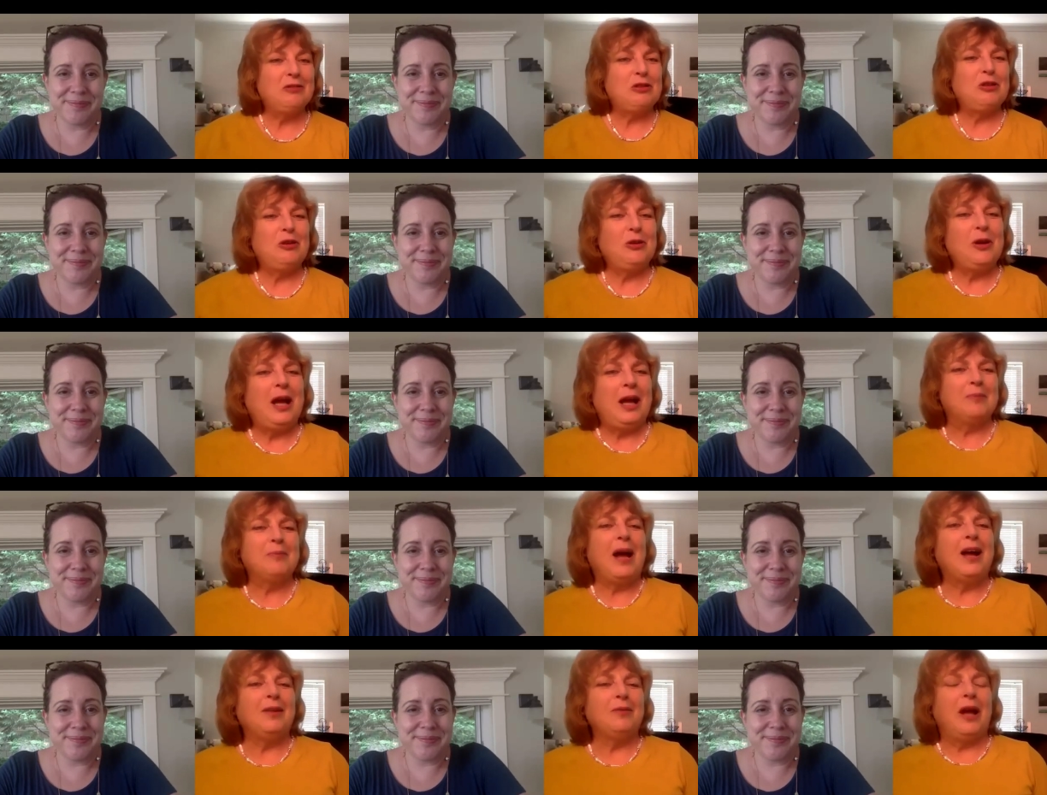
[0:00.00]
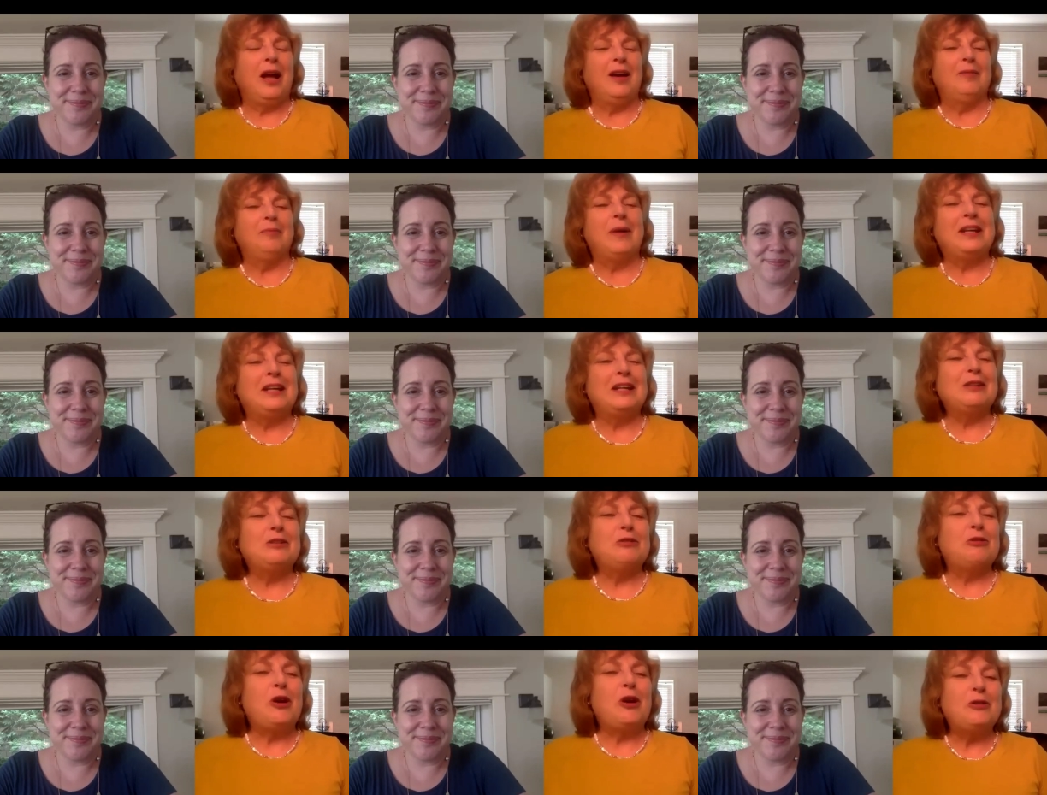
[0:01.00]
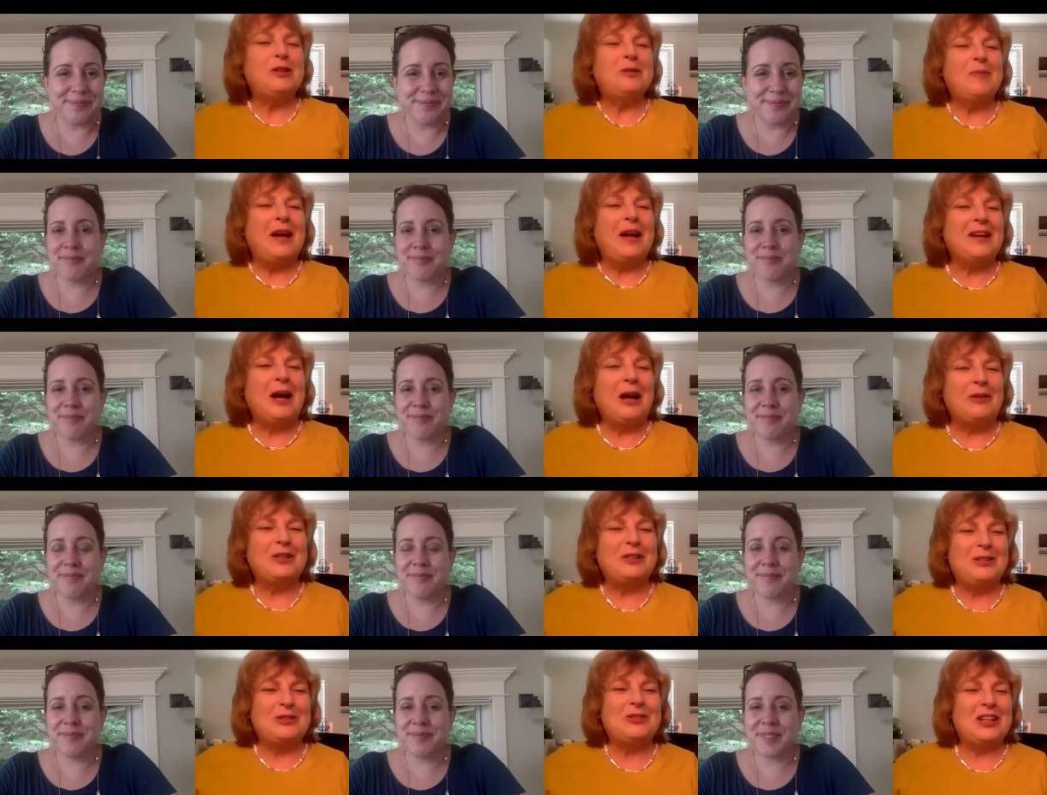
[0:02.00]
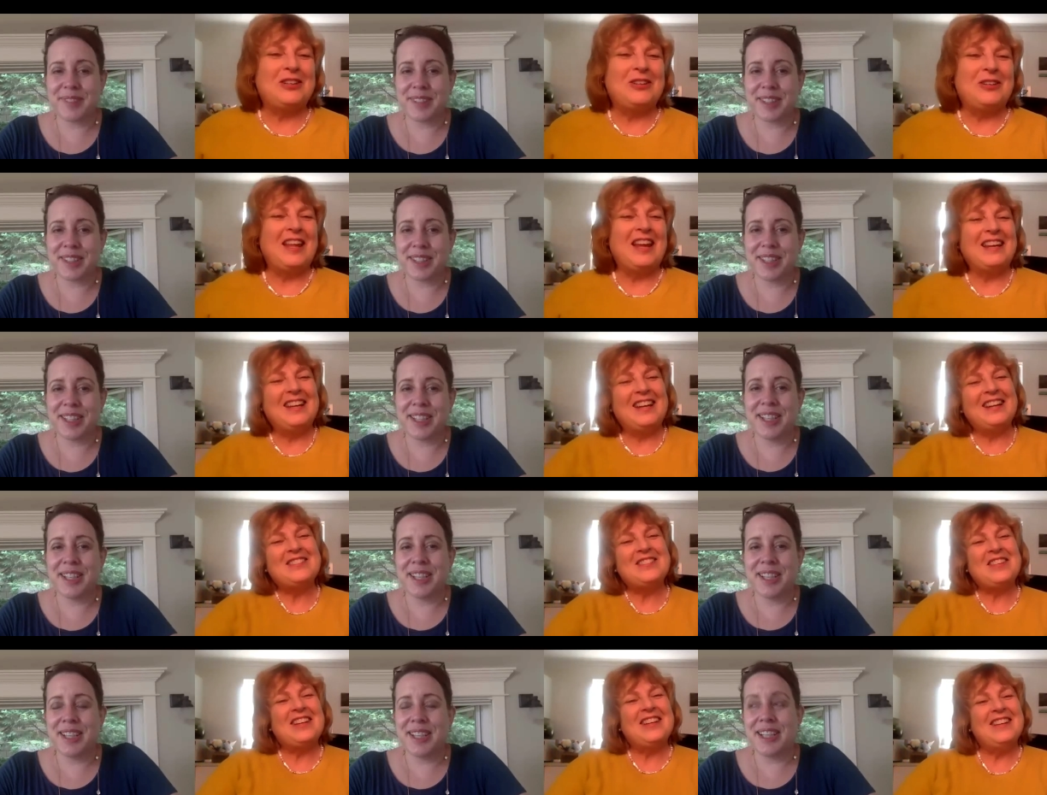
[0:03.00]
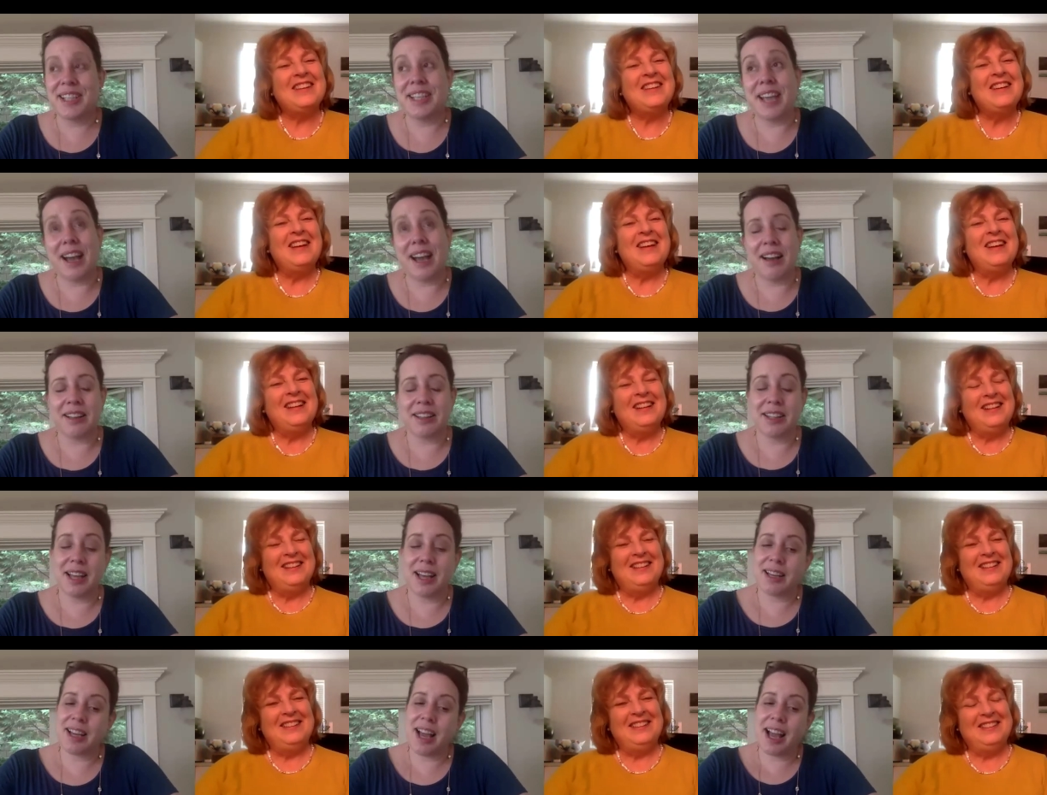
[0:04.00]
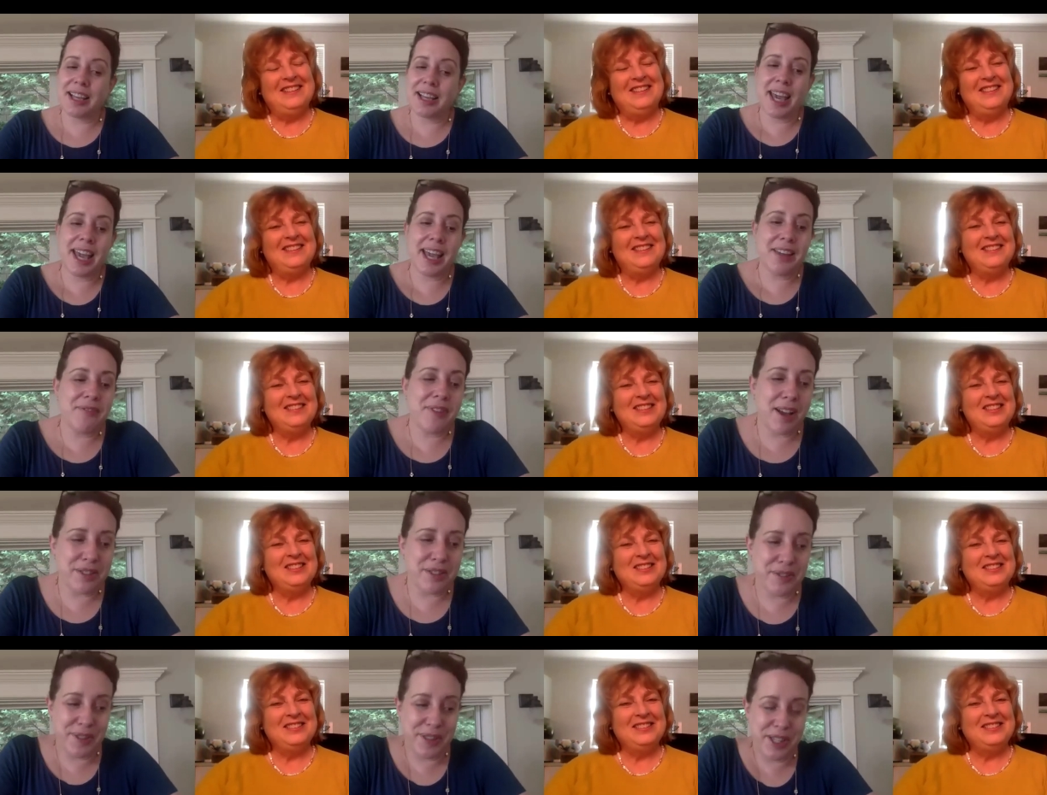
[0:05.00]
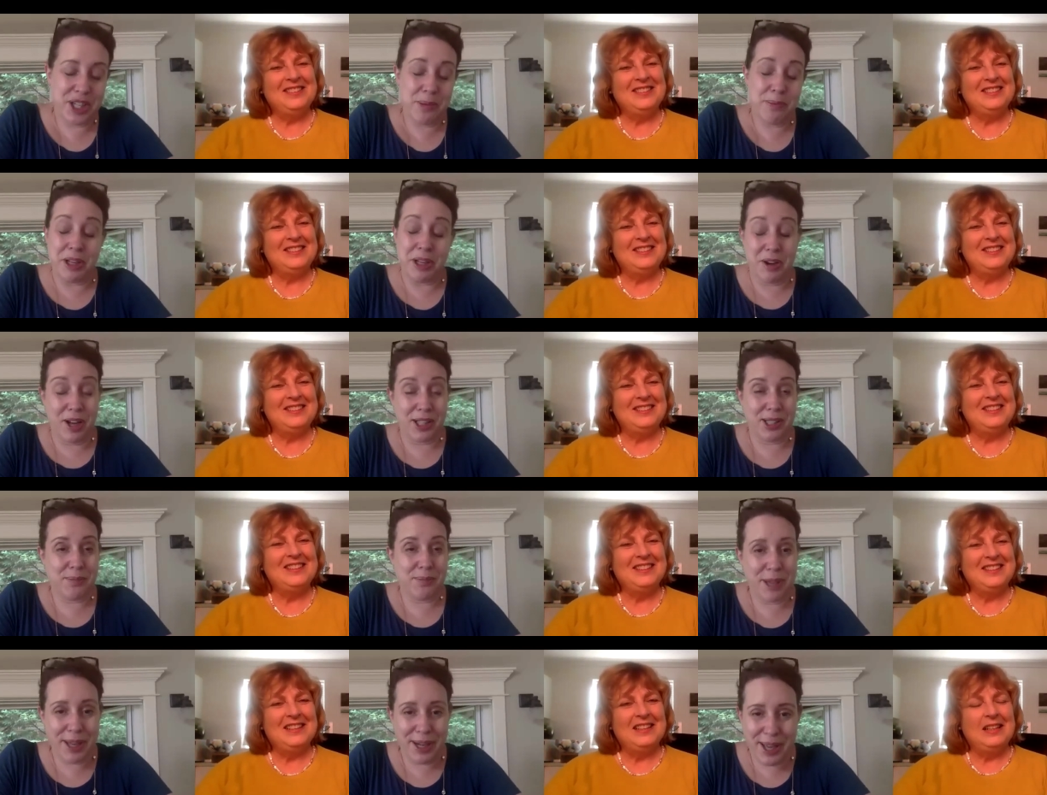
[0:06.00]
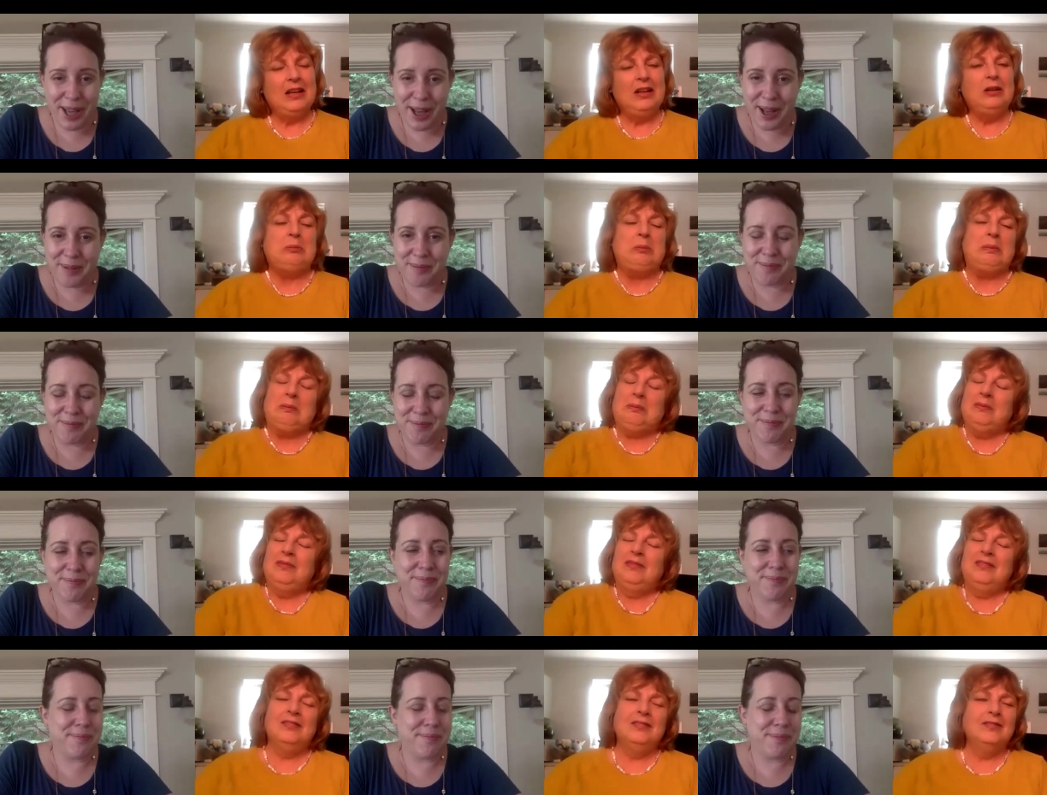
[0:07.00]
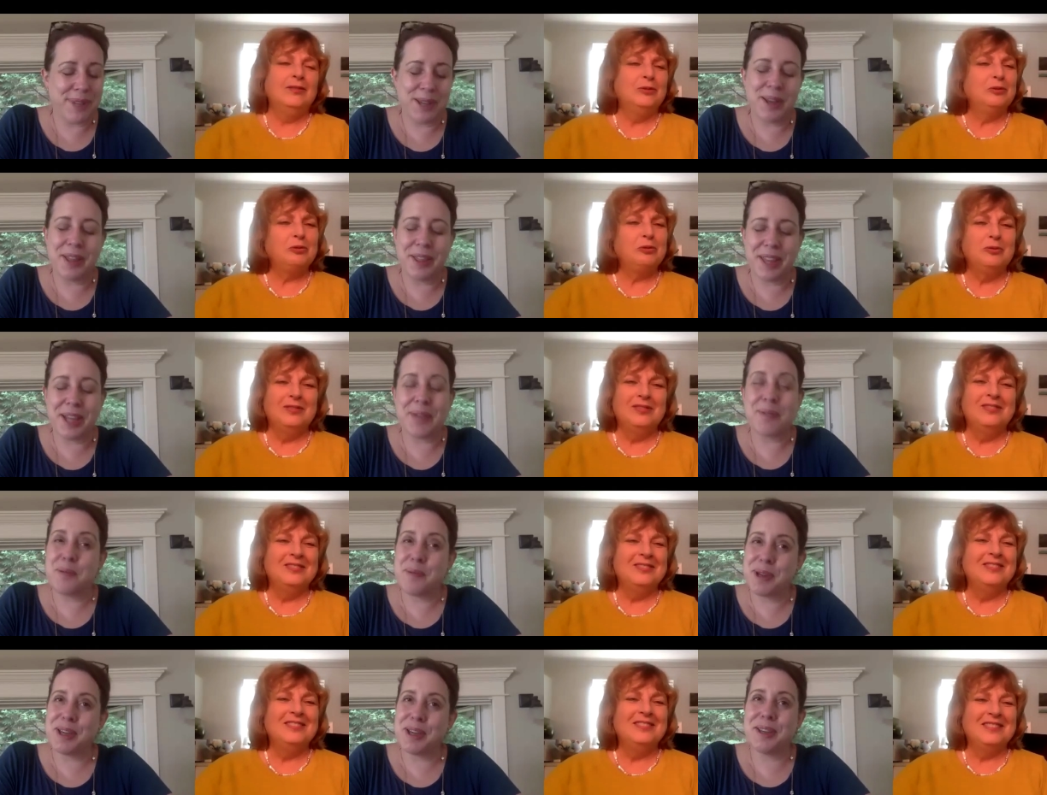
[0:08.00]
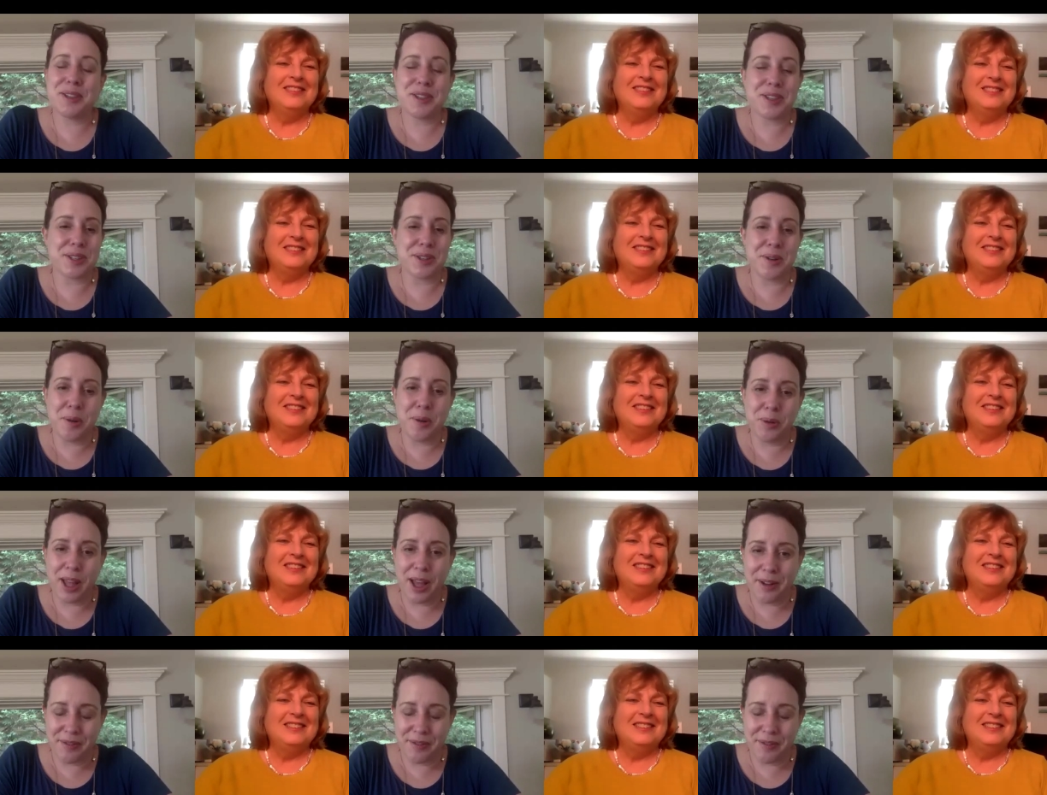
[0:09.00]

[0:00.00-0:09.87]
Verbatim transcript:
Speaker 1: So I'll make a little note in my diary to check on that next year.
Speaker 2: Yeah, I can't vouch for the shipping costs, but I think it will be just a whole lot of